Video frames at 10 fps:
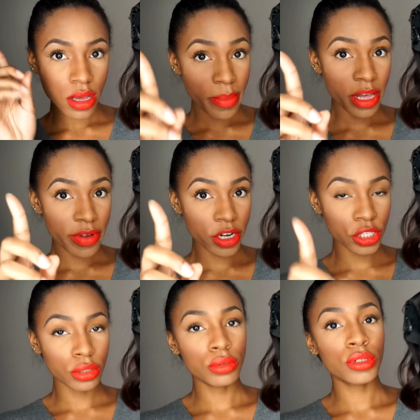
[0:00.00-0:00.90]
coming up very
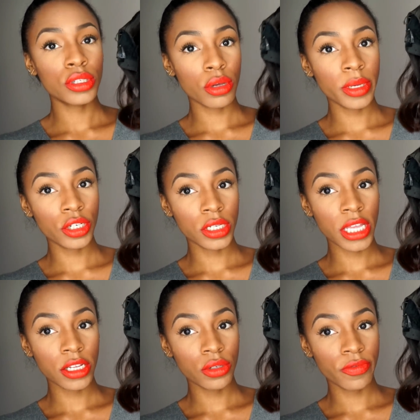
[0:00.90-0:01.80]
soon, so be sure to
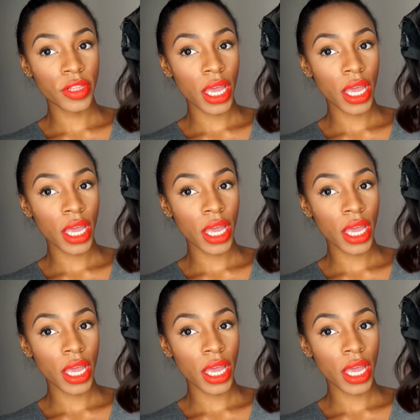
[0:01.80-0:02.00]
stay tuned for